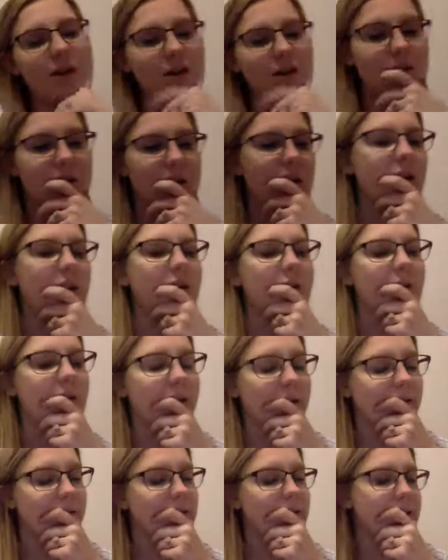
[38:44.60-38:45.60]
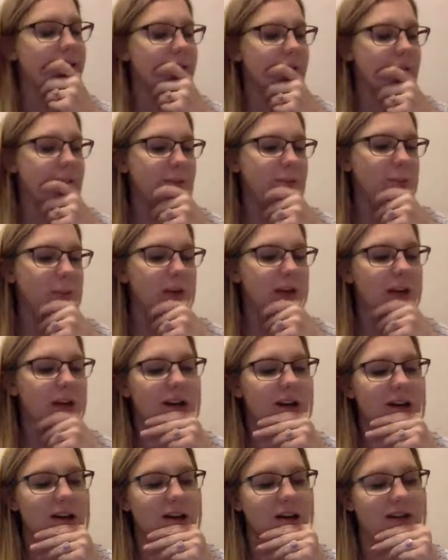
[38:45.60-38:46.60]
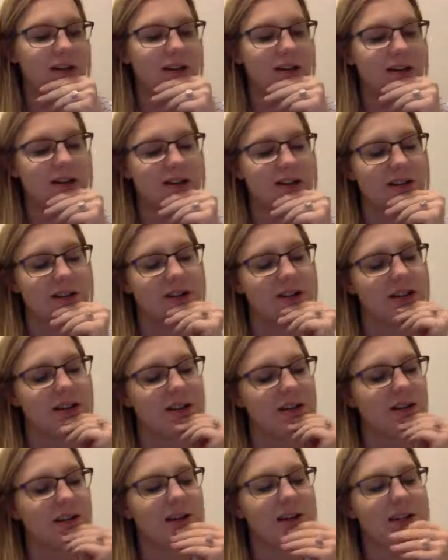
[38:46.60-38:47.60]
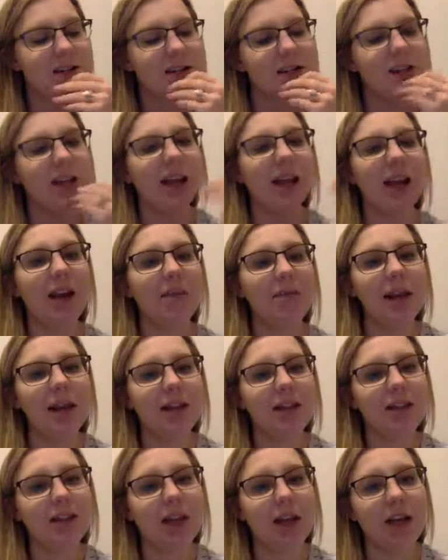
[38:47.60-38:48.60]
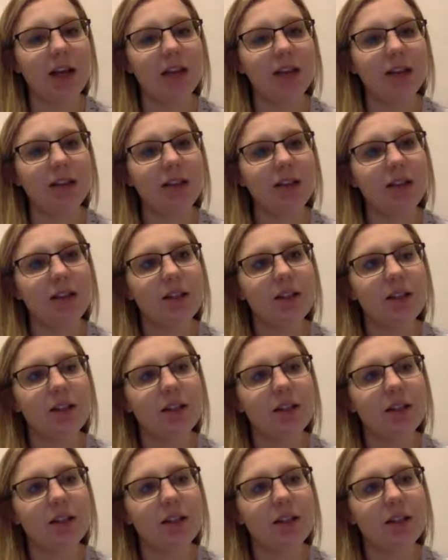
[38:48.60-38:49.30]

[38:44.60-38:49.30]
I'm trying to think of how to explain it. Like it makes sense.